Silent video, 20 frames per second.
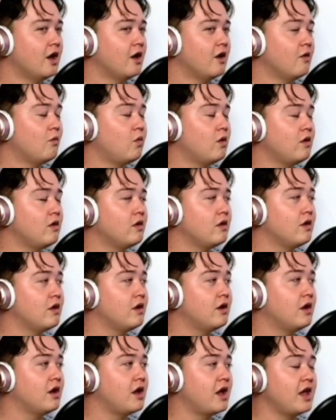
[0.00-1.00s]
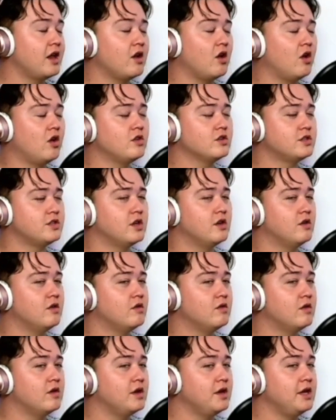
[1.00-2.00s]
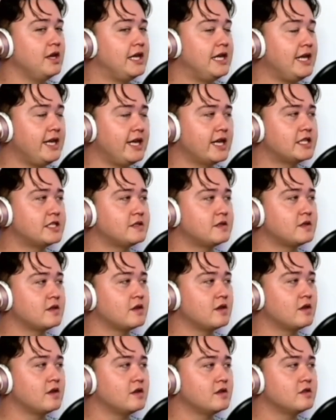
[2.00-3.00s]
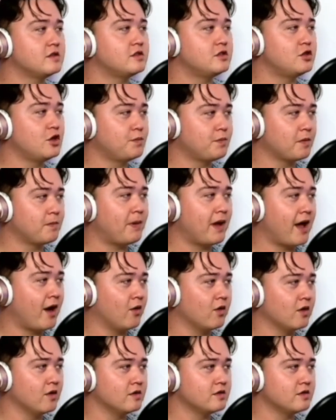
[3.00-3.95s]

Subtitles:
Well, and also he gets superpowers.